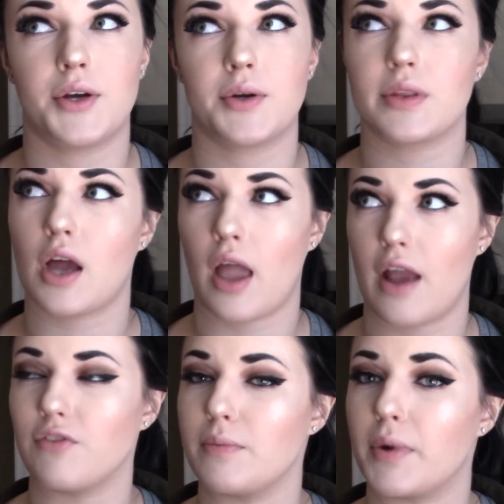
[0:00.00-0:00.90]
not
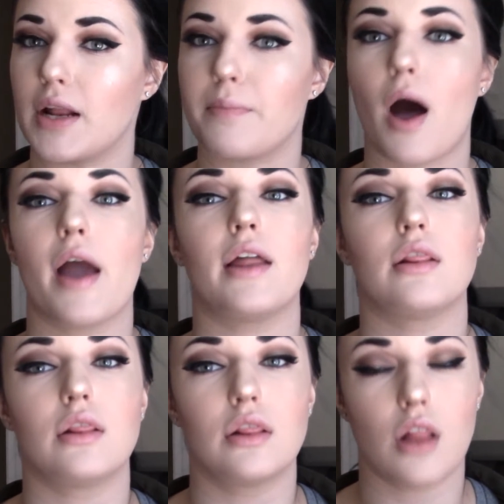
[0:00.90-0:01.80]
everybody, but a
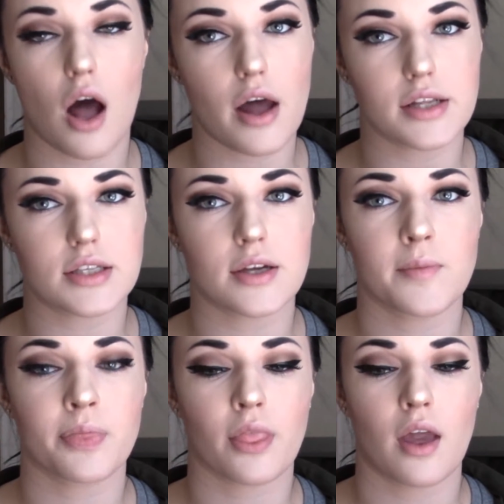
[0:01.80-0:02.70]
lot
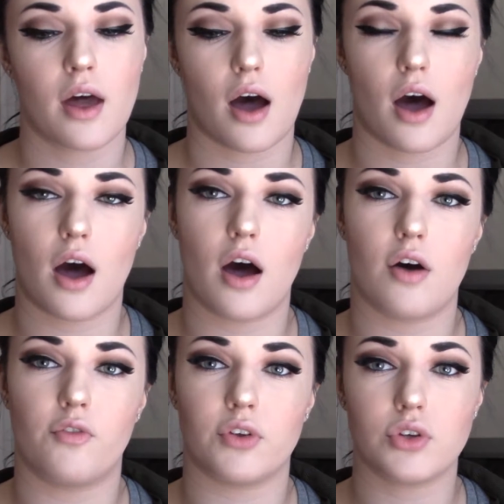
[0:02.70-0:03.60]

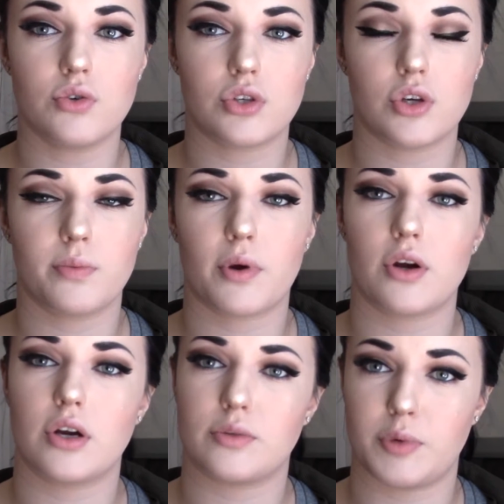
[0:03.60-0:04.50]
of
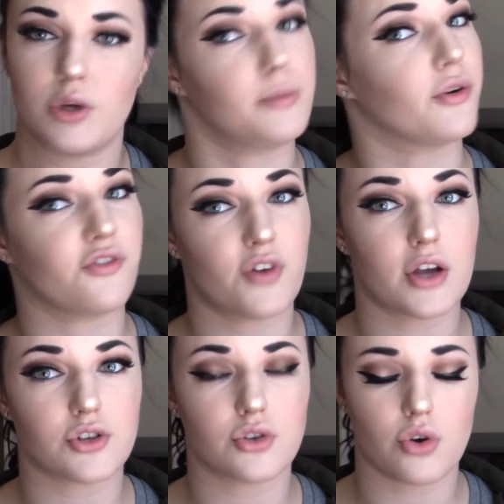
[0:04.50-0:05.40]
YouTubers, beauty
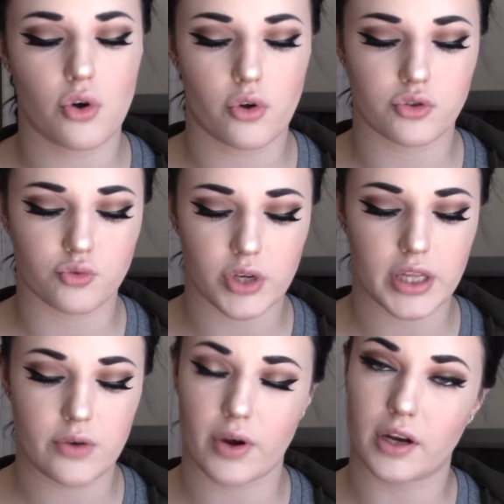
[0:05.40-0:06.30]
professionals
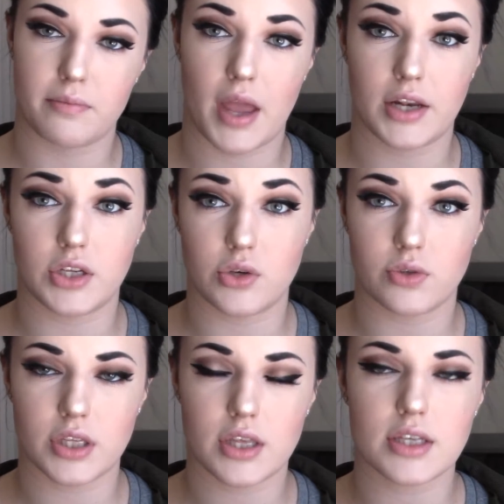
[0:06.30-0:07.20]
really recommend
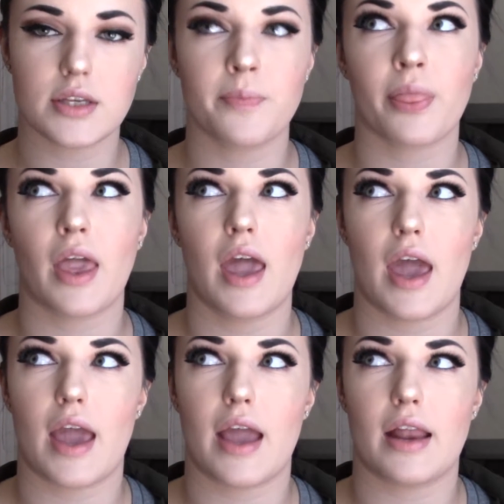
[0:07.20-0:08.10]
using this.
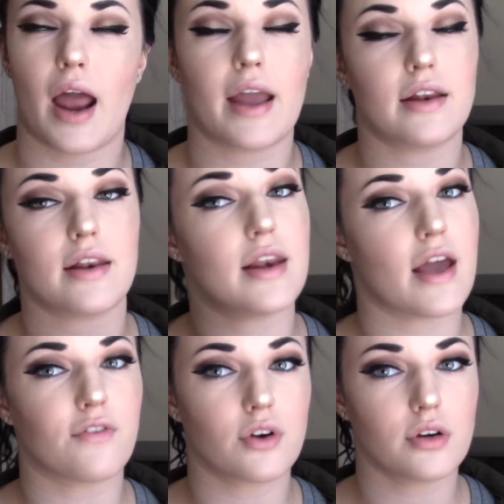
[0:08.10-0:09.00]
And I had
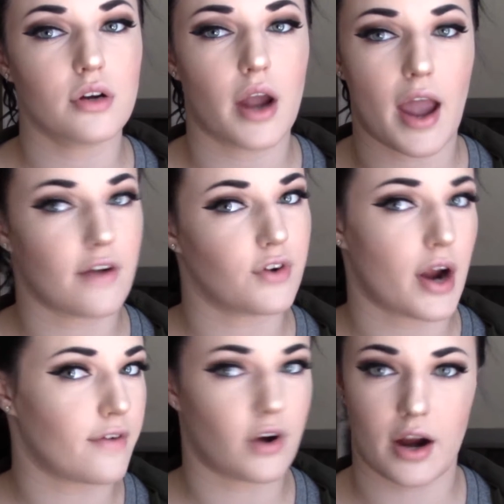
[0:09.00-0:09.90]
never,
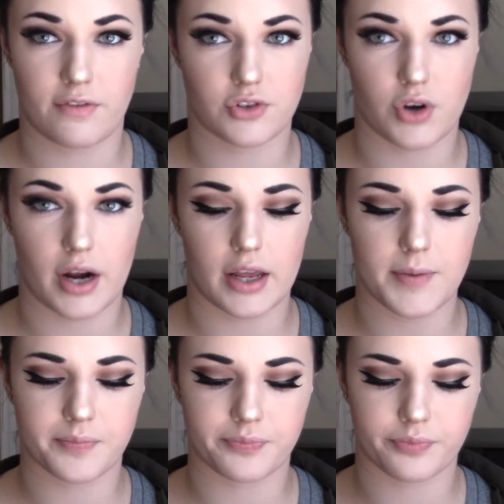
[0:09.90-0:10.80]
ever tried
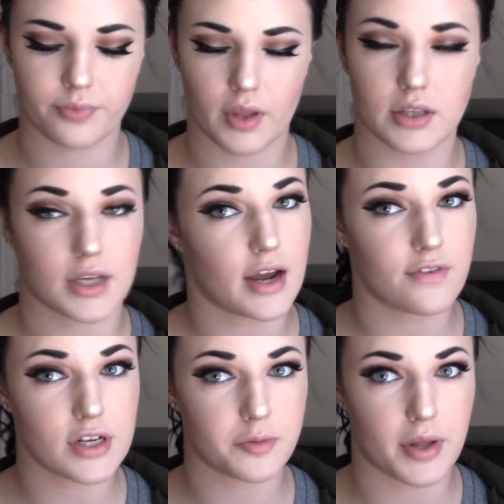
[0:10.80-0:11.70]
it. It's kind
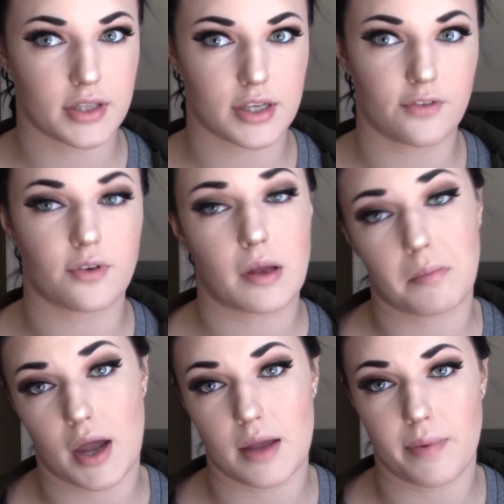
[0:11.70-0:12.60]
of expensive, in
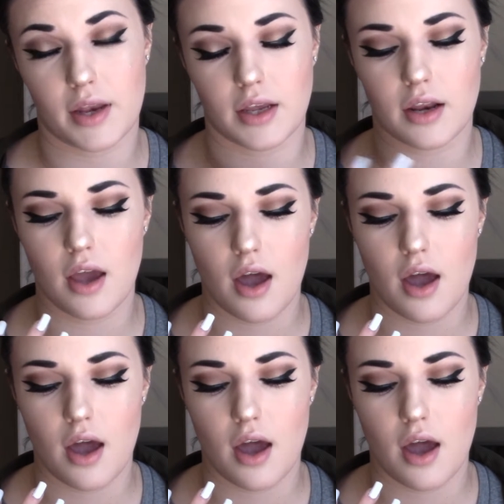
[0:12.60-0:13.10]
my opinion.